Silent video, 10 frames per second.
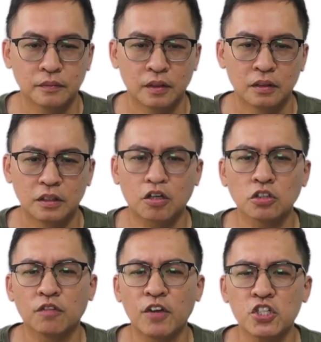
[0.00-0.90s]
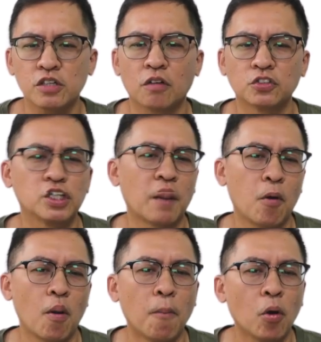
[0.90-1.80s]
The conservation of
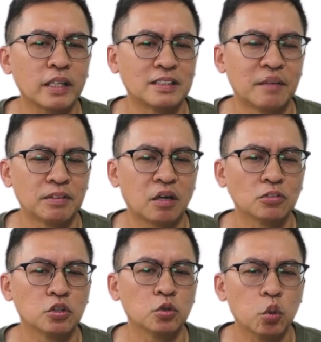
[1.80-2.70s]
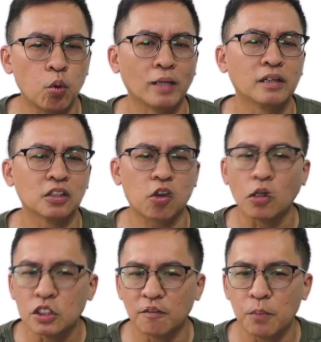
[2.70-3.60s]
Singapore more than 7,200
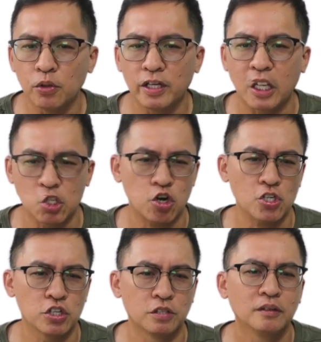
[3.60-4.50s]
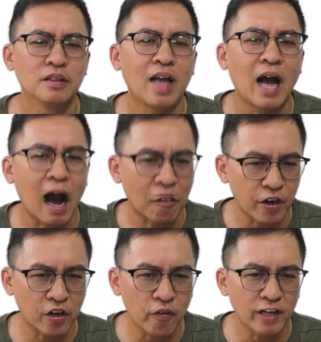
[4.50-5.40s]
conserved buildings and structures are
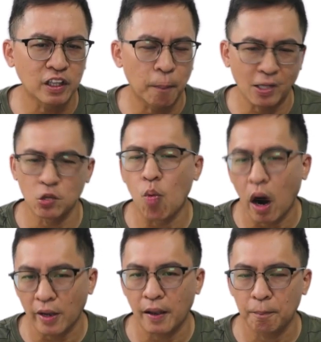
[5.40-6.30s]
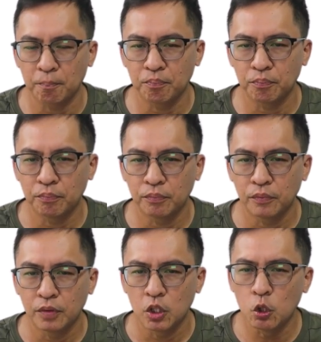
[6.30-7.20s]
regulated by URA.
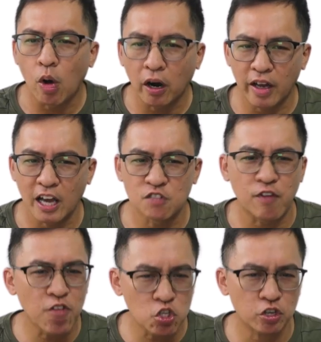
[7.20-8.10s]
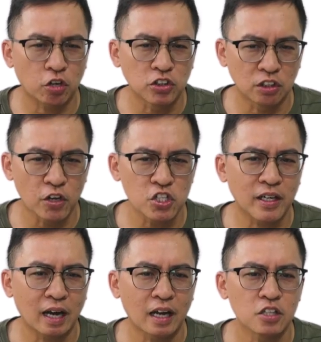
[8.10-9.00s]
URA has very strict conservation
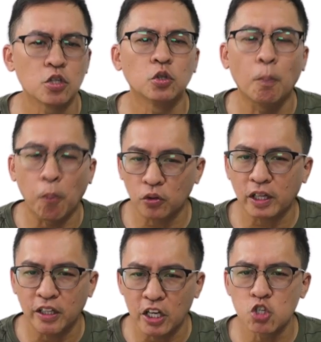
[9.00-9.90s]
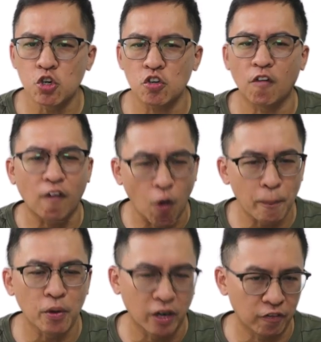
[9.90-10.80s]
guidelines to protect the interests of our
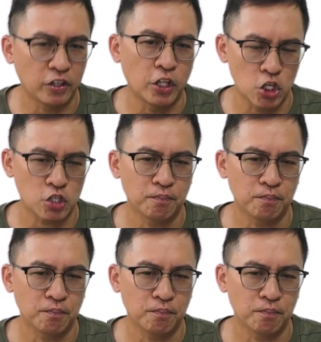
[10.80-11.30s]
built heritage.